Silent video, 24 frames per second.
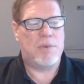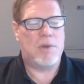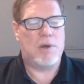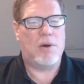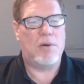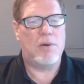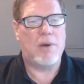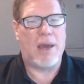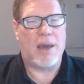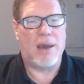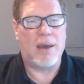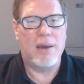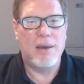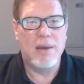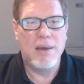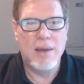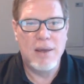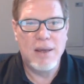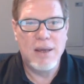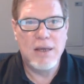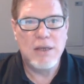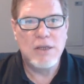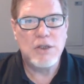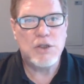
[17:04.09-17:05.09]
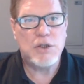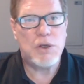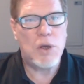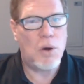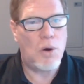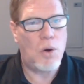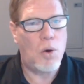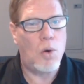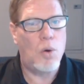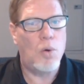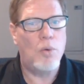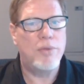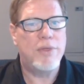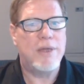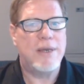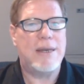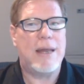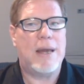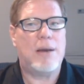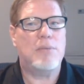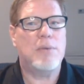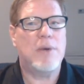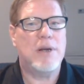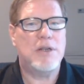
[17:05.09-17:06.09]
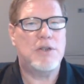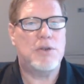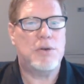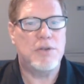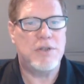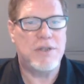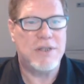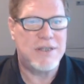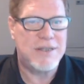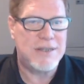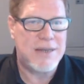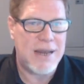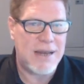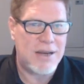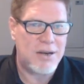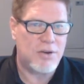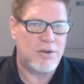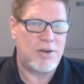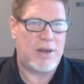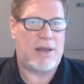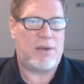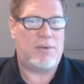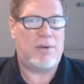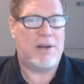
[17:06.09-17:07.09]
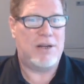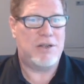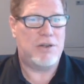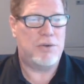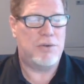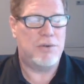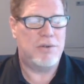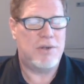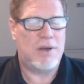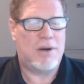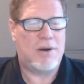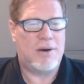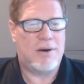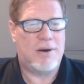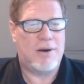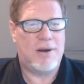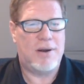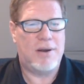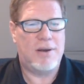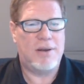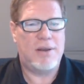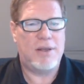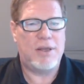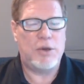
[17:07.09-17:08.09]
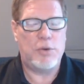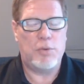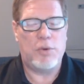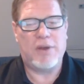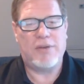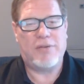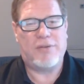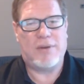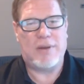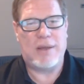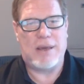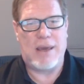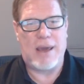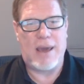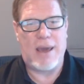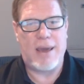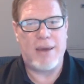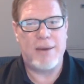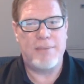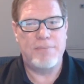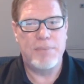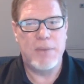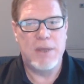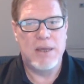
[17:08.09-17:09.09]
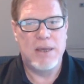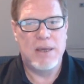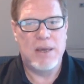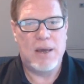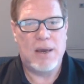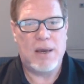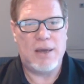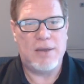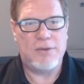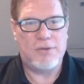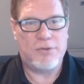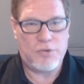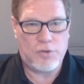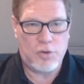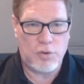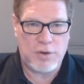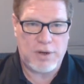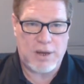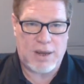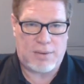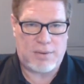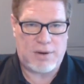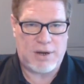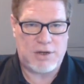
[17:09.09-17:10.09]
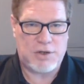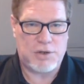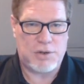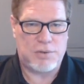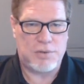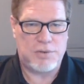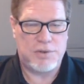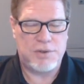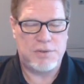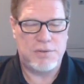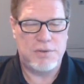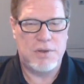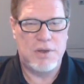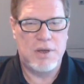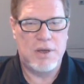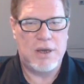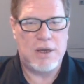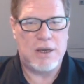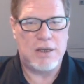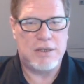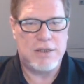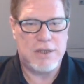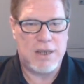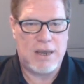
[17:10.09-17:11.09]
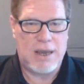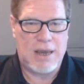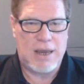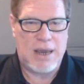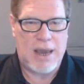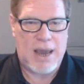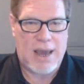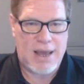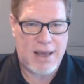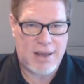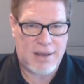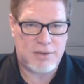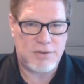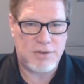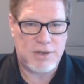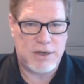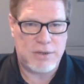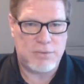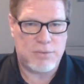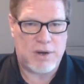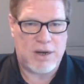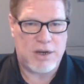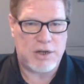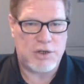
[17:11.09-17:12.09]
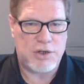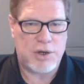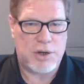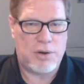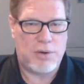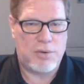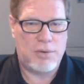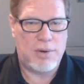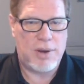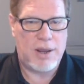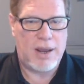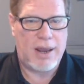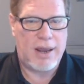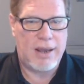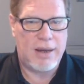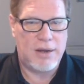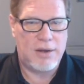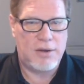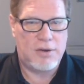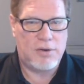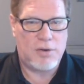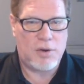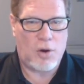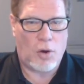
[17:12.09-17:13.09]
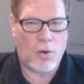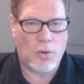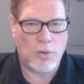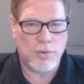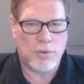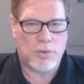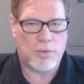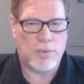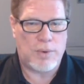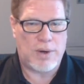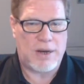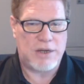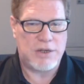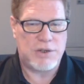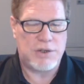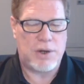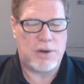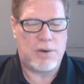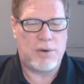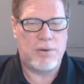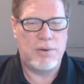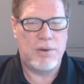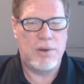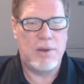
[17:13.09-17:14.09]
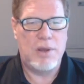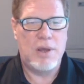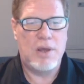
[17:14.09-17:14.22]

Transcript: Okay, so the debt ratios, the standard debt ratios on USDA is two debt ratios. It's a housing ratio and a total ratio.